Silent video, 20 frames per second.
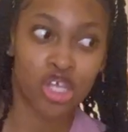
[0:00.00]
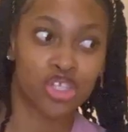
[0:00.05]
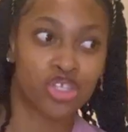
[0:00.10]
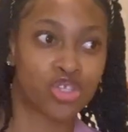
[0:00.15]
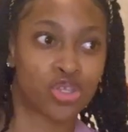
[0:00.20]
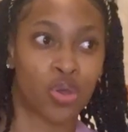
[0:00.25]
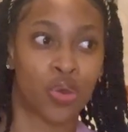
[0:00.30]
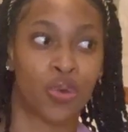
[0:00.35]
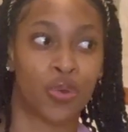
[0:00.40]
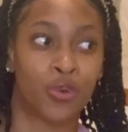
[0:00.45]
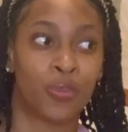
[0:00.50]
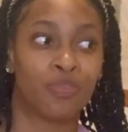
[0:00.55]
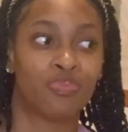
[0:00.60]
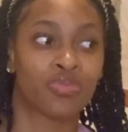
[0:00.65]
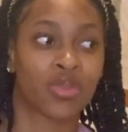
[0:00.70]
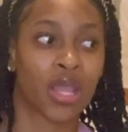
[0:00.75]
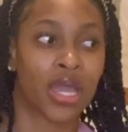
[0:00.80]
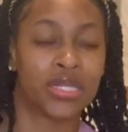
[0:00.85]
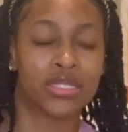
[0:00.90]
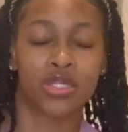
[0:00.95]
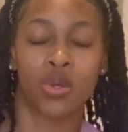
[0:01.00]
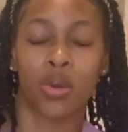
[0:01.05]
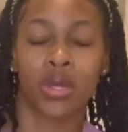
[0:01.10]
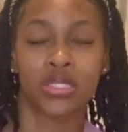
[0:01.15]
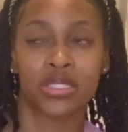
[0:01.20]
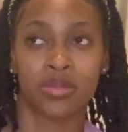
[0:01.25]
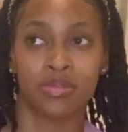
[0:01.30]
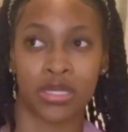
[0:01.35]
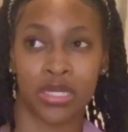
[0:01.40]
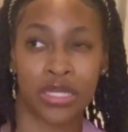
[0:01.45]
So it's going
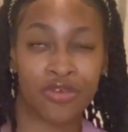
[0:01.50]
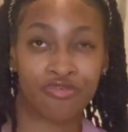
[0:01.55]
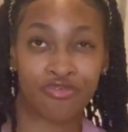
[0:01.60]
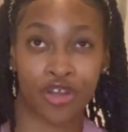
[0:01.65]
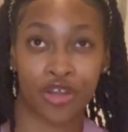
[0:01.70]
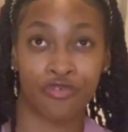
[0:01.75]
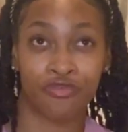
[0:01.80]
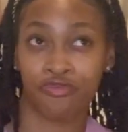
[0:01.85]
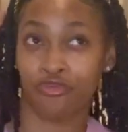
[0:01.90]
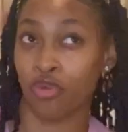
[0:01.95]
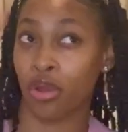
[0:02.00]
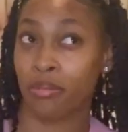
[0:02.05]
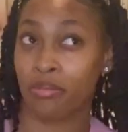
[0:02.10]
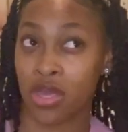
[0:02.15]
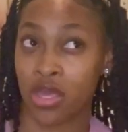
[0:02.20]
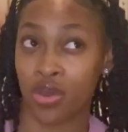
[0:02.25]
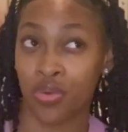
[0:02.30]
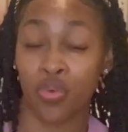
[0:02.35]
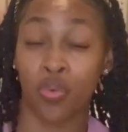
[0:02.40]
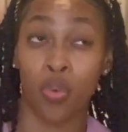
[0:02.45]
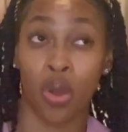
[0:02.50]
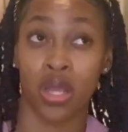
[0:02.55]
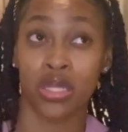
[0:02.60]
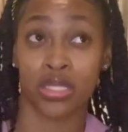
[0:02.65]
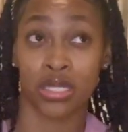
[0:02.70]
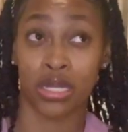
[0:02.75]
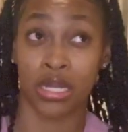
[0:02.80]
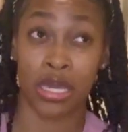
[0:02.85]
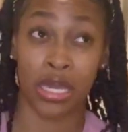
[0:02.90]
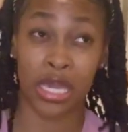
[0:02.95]
to be different for me who works
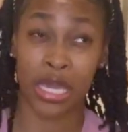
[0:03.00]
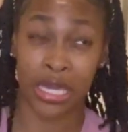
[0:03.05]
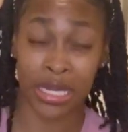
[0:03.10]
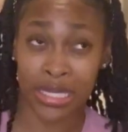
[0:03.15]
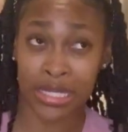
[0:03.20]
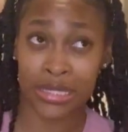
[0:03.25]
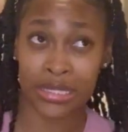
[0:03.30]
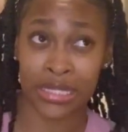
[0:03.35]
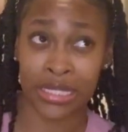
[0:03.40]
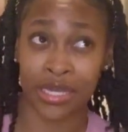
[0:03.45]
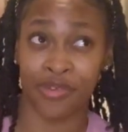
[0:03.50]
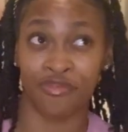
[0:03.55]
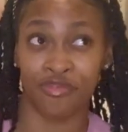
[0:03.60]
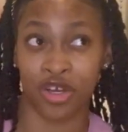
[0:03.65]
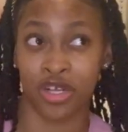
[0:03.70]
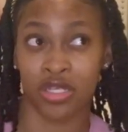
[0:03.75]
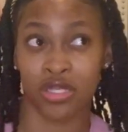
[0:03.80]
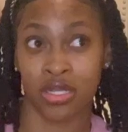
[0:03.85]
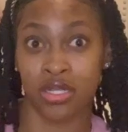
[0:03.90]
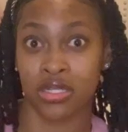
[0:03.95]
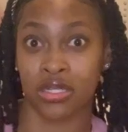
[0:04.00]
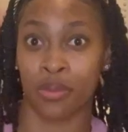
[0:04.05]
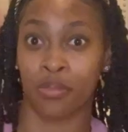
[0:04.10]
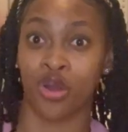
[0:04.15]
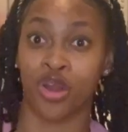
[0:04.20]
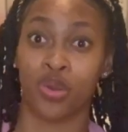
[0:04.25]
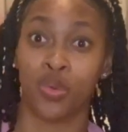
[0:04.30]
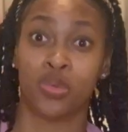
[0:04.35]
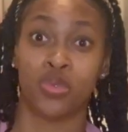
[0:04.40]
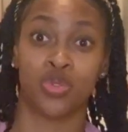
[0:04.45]
in the ED versus someone
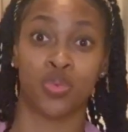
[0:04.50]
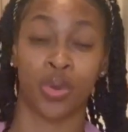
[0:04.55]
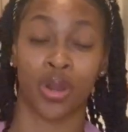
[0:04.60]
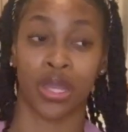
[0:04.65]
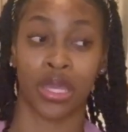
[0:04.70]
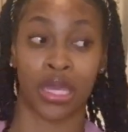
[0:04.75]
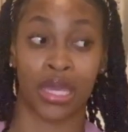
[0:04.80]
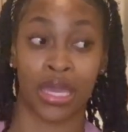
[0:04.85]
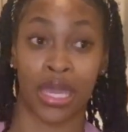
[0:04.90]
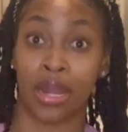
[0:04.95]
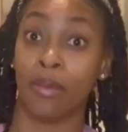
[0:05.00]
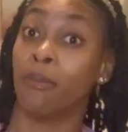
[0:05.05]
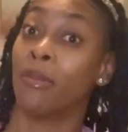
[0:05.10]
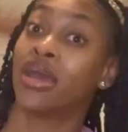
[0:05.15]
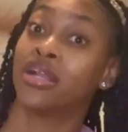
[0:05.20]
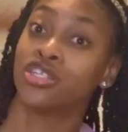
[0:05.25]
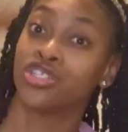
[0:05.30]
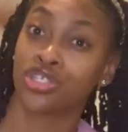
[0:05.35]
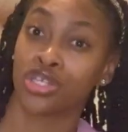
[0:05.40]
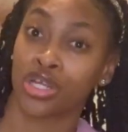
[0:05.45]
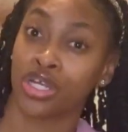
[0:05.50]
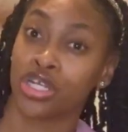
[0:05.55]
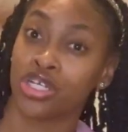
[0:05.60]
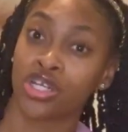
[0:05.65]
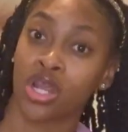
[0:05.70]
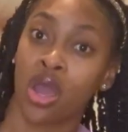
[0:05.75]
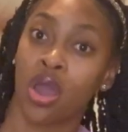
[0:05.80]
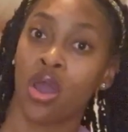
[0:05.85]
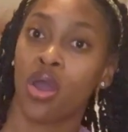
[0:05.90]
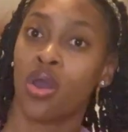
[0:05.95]
who's working in med-surg,
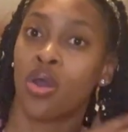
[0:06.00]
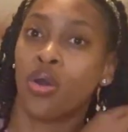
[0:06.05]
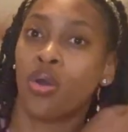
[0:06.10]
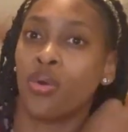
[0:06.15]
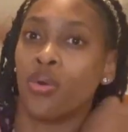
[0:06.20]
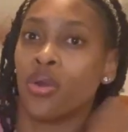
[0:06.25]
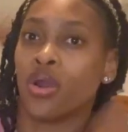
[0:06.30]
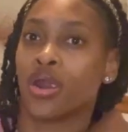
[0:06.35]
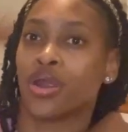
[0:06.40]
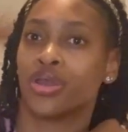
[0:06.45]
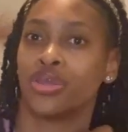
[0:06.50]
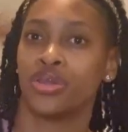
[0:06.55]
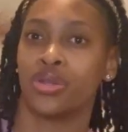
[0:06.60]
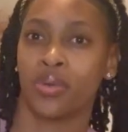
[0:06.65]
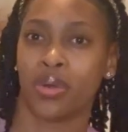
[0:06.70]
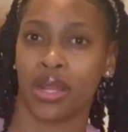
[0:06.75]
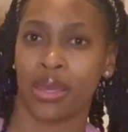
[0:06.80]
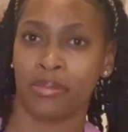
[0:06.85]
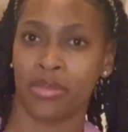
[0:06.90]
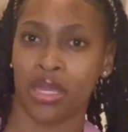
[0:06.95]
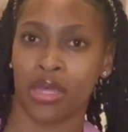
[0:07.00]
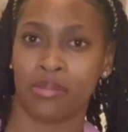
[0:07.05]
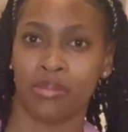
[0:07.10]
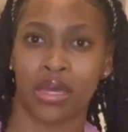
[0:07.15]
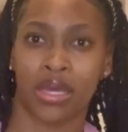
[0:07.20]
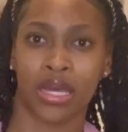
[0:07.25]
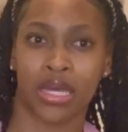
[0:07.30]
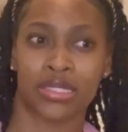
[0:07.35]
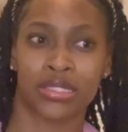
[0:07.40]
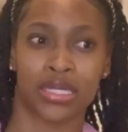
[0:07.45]
or you know what I mean,
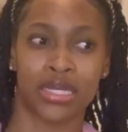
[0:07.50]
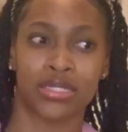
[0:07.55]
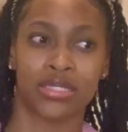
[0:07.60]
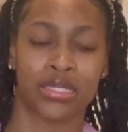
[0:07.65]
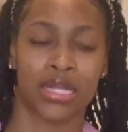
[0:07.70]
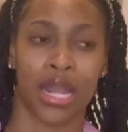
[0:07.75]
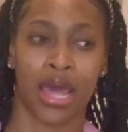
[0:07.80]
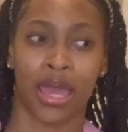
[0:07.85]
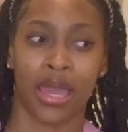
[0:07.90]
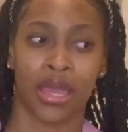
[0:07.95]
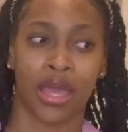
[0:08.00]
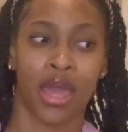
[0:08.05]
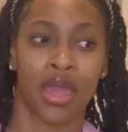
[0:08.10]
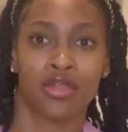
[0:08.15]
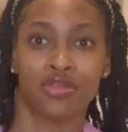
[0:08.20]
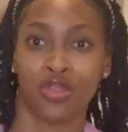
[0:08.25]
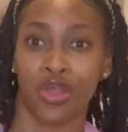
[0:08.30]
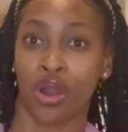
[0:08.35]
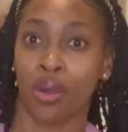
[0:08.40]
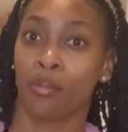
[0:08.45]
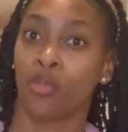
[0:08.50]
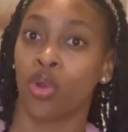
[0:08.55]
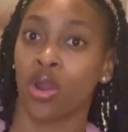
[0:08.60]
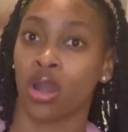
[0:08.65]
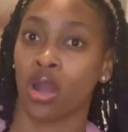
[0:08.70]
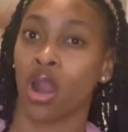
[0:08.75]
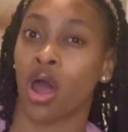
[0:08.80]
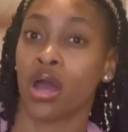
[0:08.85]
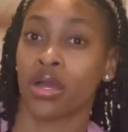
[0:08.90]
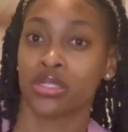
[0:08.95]
because it's like they're more
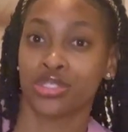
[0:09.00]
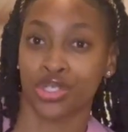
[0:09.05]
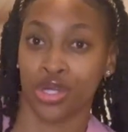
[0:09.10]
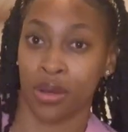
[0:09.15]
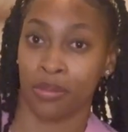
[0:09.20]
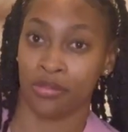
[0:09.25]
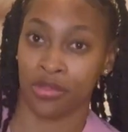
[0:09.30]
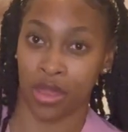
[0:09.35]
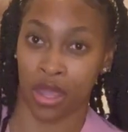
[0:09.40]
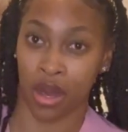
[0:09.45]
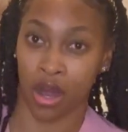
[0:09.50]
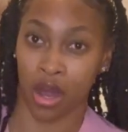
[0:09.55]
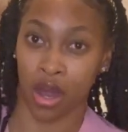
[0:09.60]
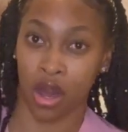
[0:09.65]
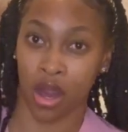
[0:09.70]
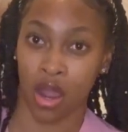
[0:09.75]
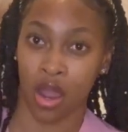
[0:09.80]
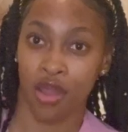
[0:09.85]
long-term there.